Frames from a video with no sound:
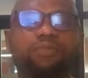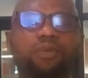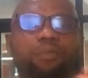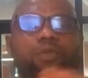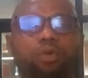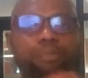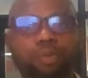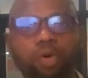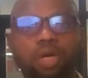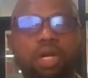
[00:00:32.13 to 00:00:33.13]
from your
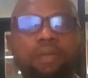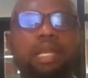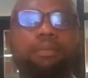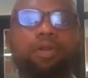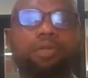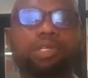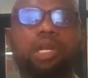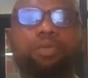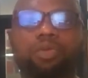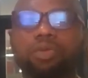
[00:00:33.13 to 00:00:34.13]
book. And I'm going to be
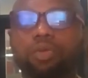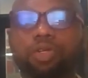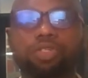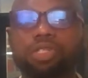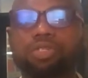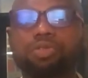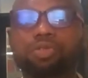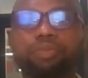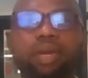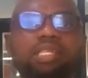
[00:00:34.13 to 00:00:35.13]
sharing with you what you need to
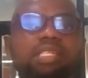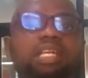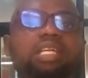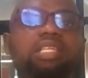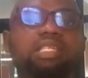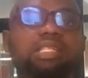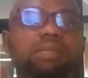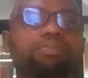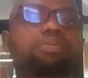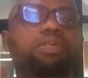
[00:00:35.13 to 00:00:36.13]
do. Basically, the
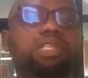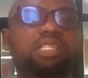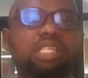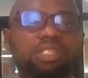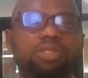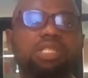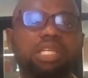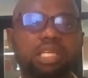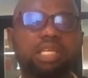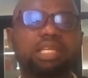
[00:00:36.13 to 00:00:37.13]
simple thing that you
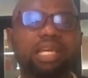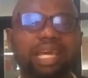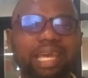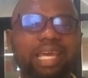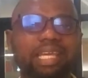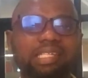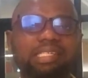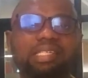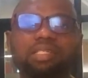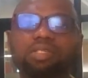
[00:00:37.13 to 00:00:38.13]
need
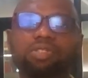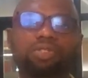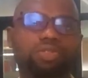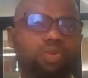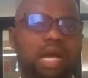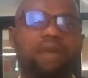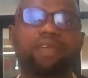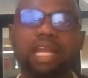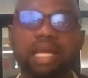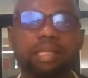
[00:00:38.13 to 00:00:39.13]
is to
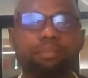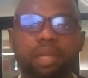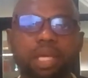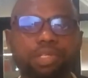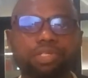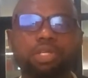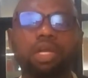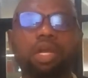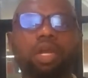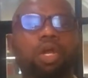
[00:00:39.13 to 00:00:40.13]
have a landing
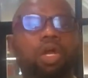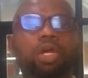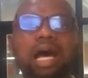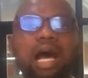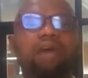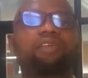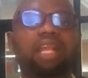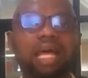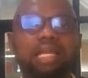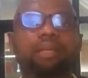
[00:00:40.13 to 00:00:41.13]
page. Have
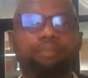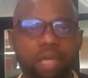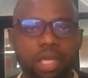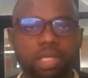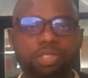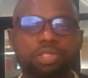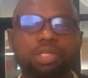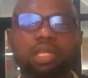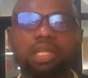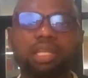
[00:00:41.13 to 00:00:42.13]
a landing
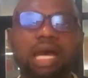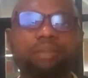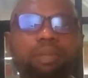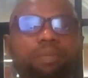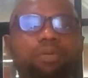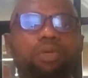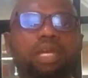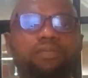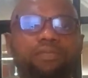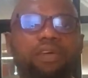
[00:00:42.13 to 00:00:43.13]
page that people
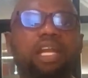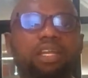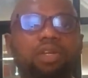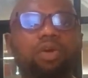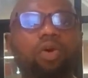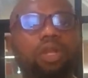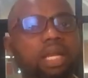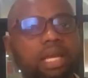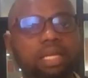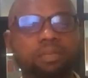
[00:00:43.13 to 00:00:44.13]
can find
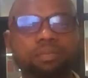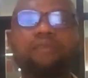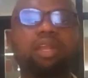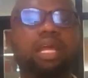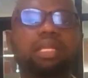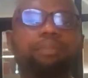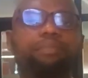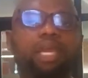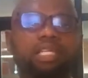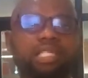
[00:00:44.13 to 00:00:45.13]
online. Have a
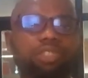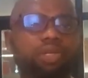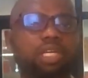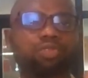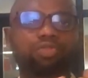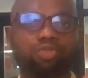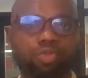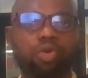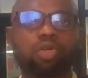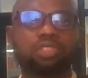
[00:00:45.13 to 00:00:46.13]
landing page that you can
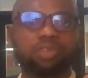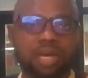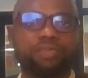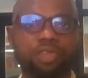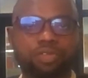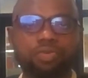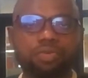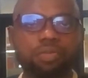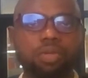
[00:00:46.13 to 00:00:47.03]
draw traffic to